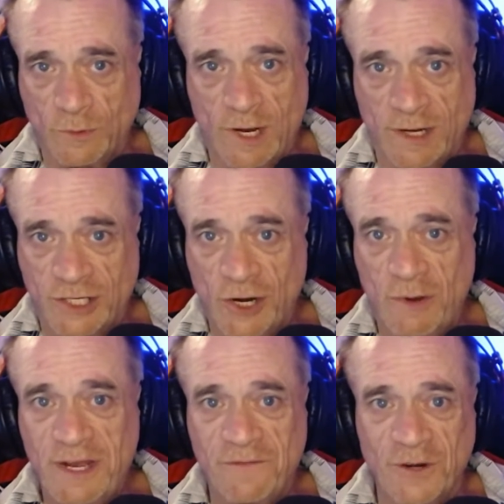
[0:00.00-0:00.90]

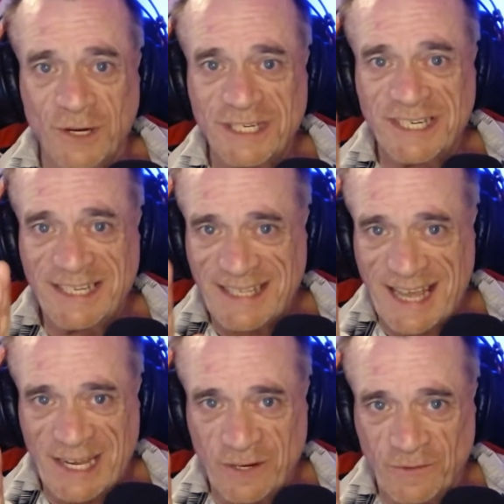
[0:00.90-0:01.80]
Joey, if you're listening,
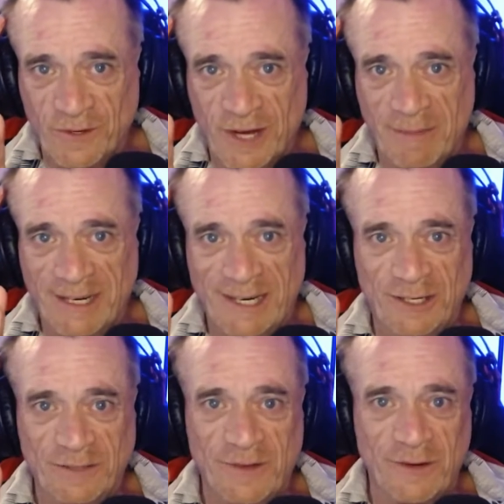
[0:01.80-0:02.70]
thank you for coming
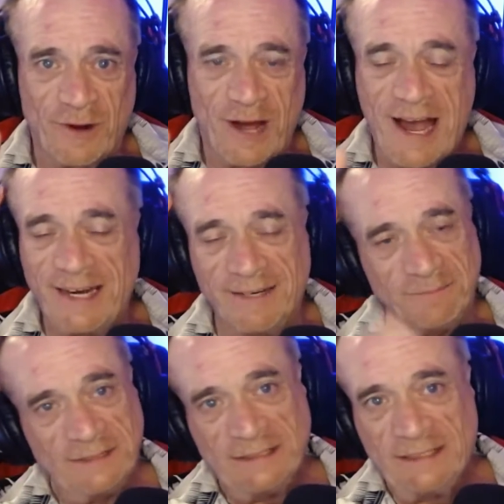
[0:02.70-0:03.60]
along for the ride, and
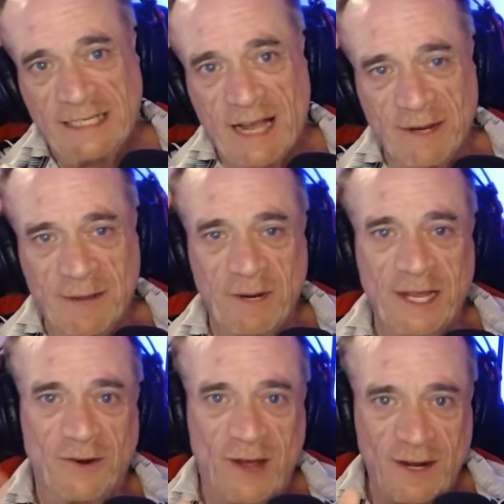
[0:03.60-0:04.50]
coming up
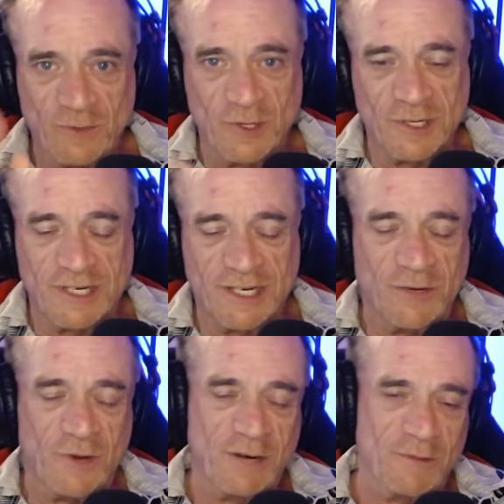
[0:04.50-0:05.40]
later on, we'll continue
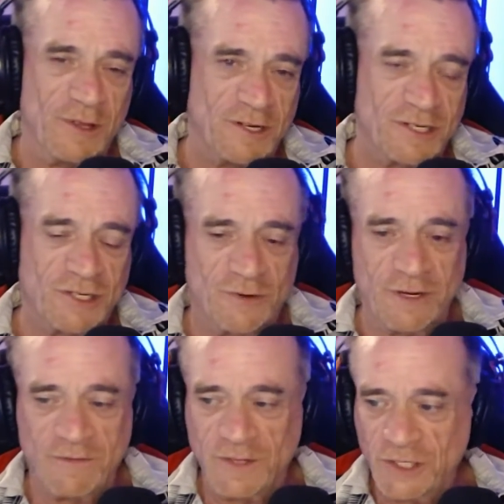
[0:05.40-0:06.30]
on with our story
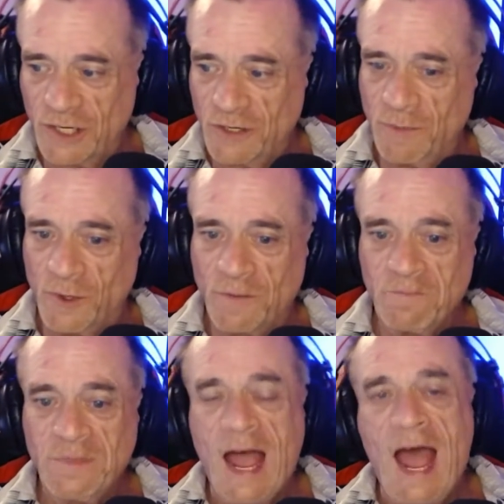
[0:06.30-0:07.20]
of the Jungle Book.
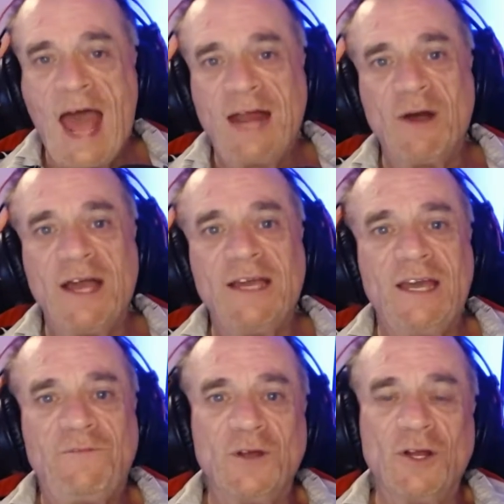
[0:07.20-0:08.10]
Anyway,
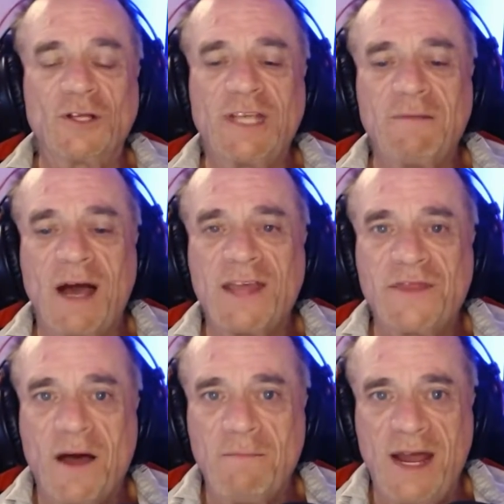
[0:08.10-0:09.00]
if you looked at my
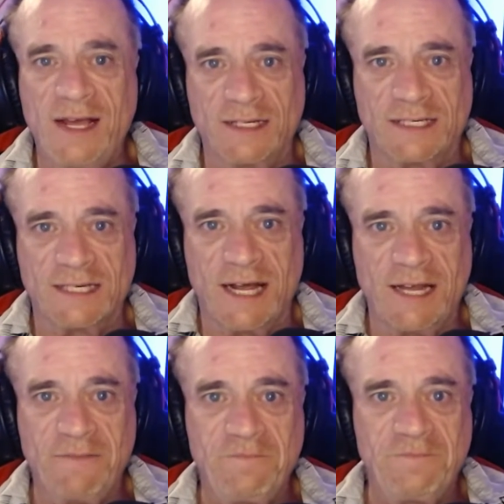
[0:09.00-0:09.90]
thumbnail
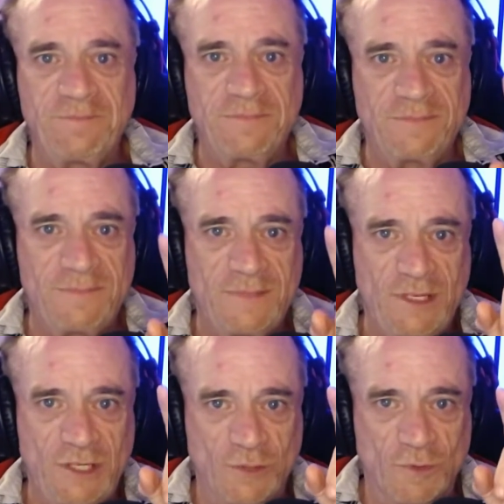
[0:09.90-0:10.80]
tonight,
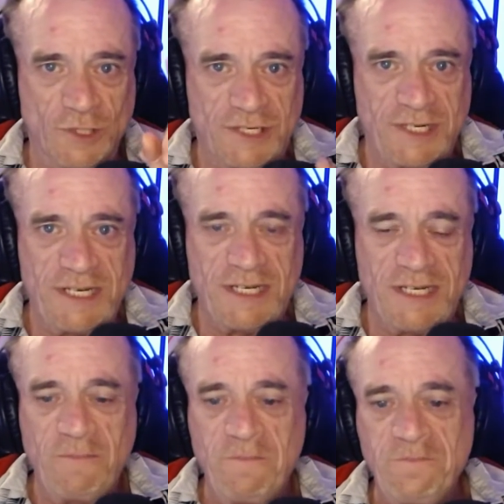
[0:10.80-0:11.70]
you will see
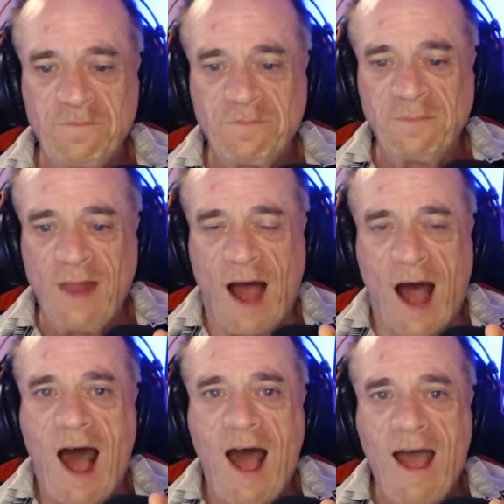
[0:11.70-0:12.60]

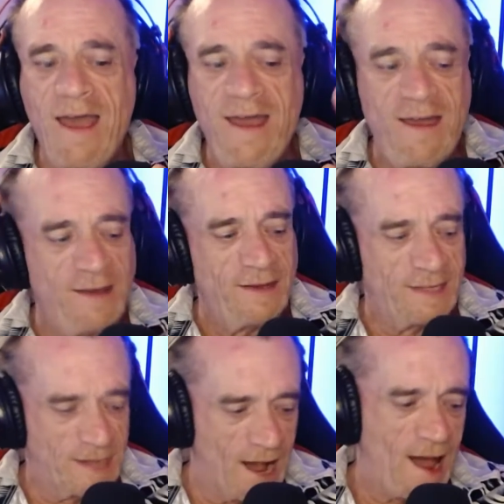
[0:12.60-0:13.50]
I
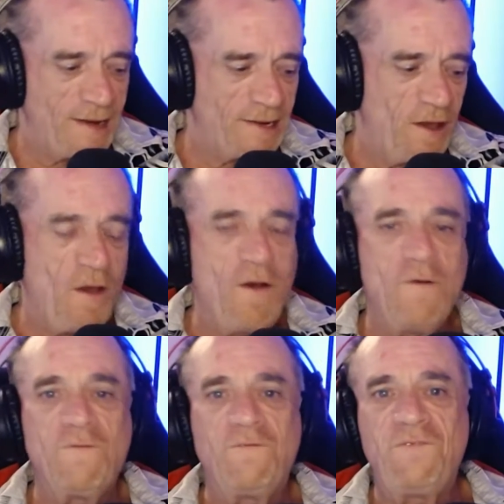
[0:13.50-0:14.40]
got
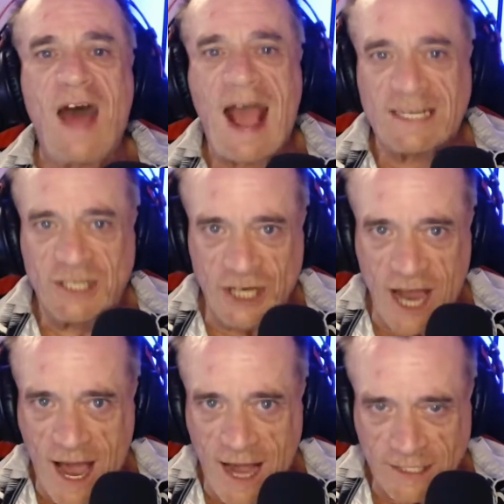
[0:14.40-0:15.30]

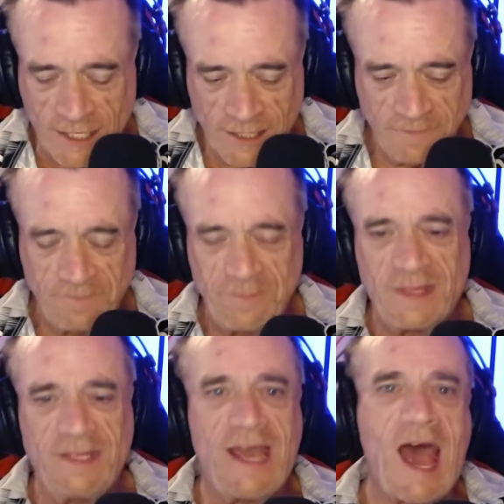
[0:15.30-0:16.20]
fact-checked.
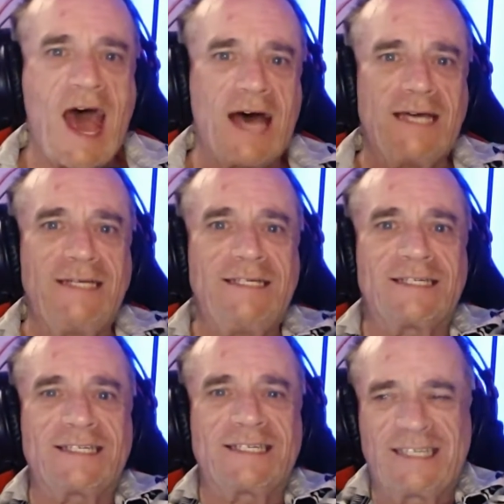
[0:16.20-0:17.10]

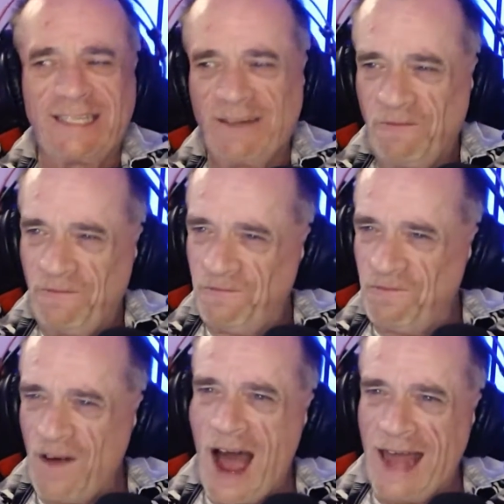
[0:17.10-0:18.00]
Yes!
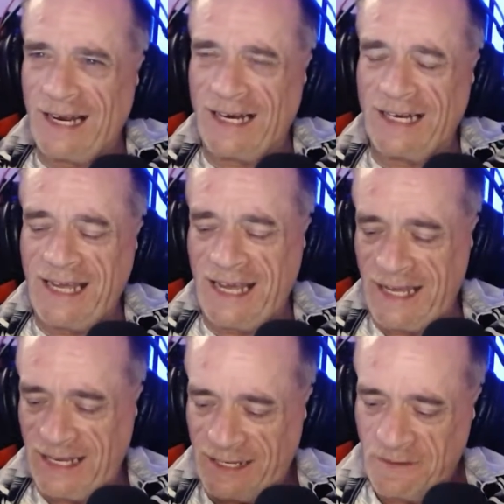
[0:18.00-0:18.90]

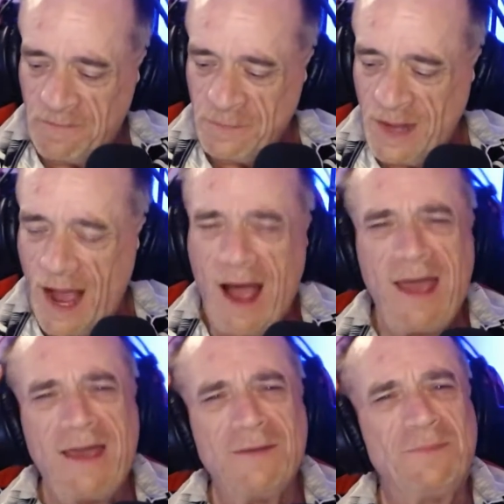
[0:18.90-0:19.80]
Finally! I
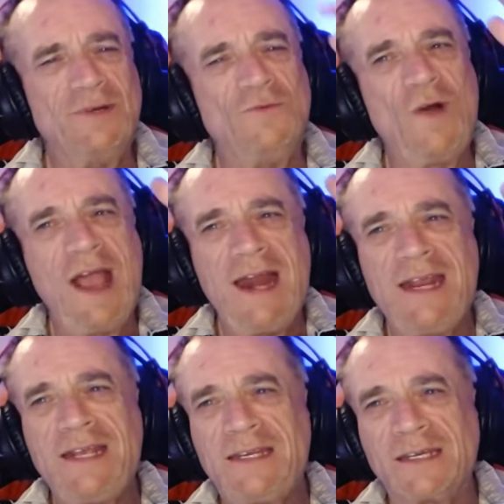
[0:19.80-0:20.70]
have been
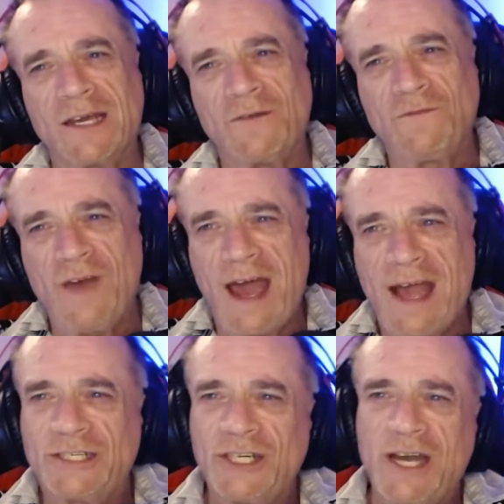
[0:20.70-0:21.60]
waiting to get
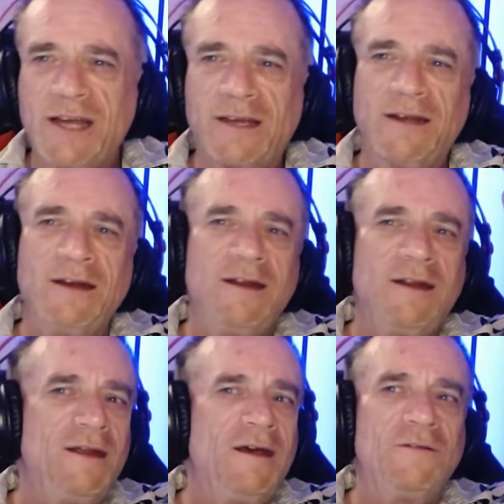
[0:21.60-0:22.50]
fact-checked
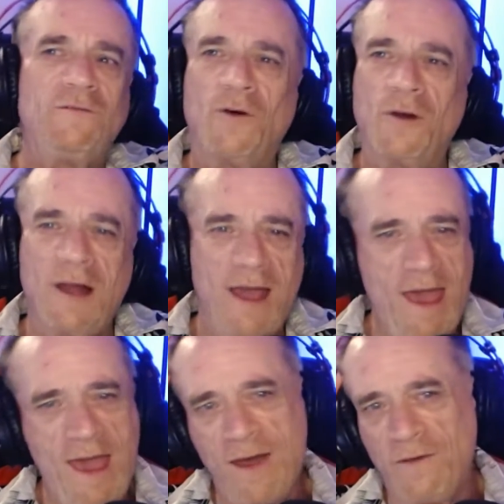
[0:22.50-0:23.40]

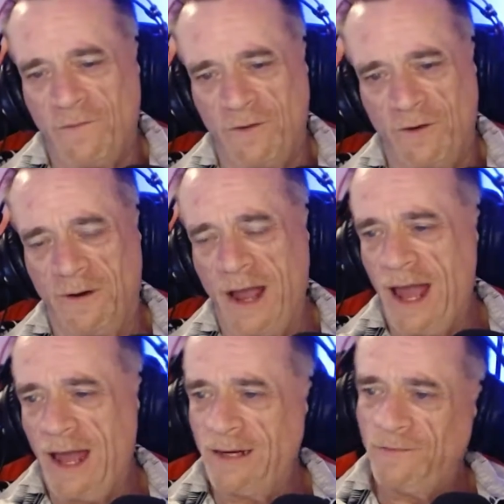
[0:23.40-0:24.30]
forever,
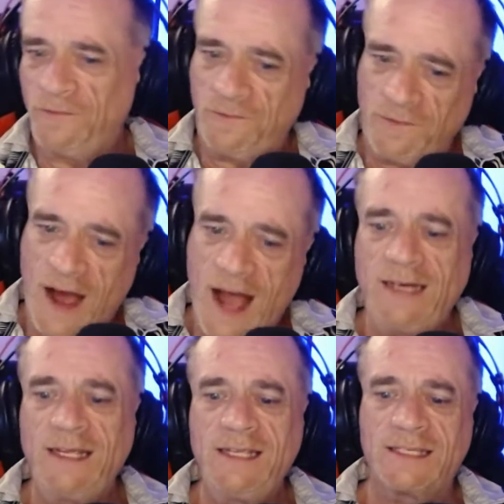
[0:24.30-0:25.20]
and
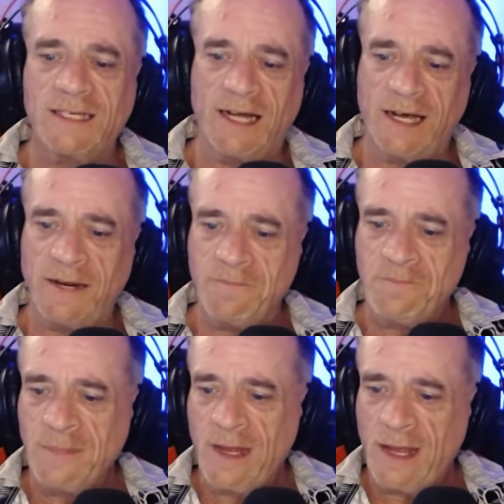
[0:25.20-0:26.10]
finally tonight,
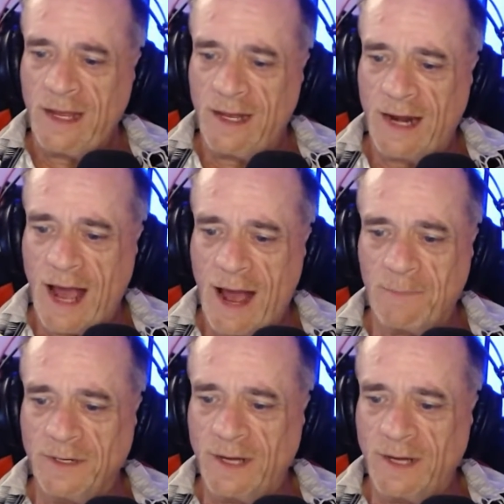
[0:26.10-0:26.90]
it happened.